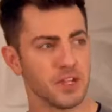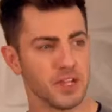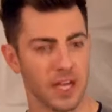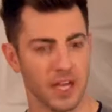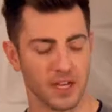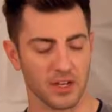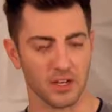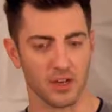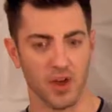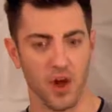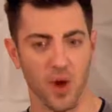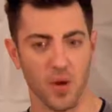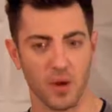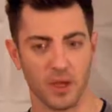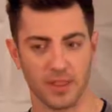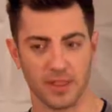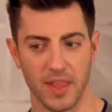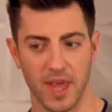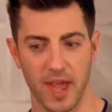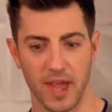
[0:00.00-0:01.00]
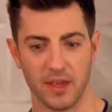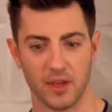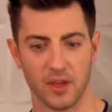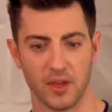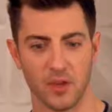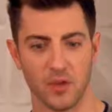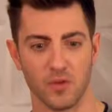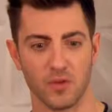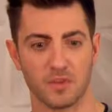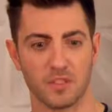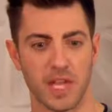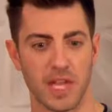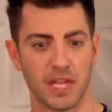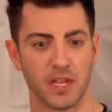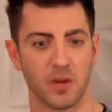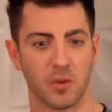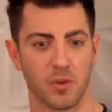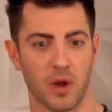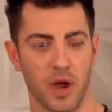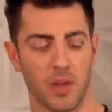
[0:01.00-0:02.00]
like knowing that you've taken
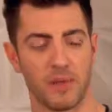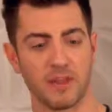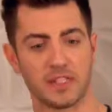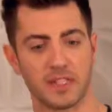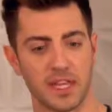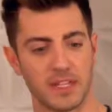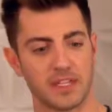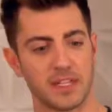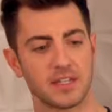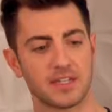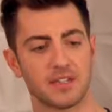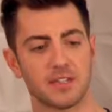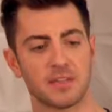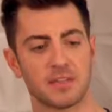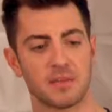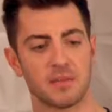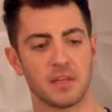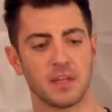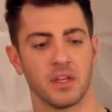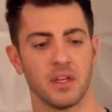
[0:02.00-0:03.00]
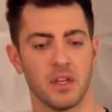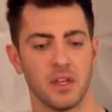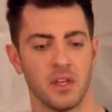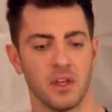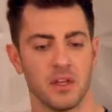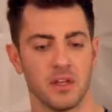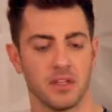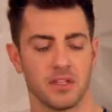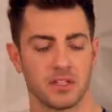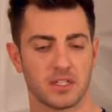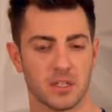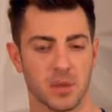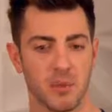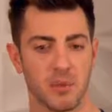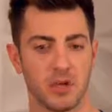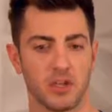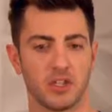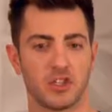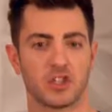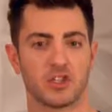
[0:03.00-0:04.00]
a problem that's not necessarily something
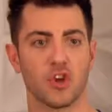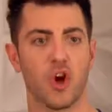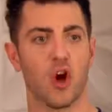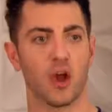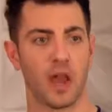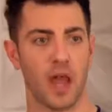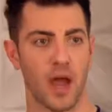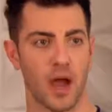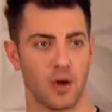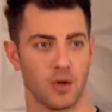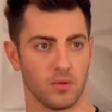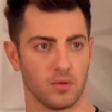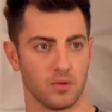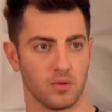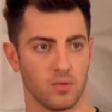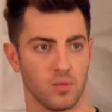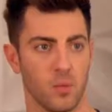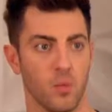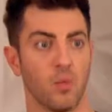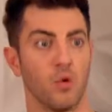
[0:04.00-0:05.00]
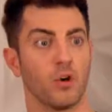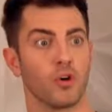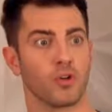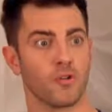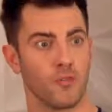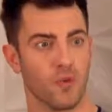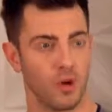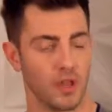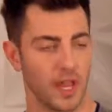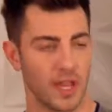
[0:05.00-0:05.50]
somebody sought out work for.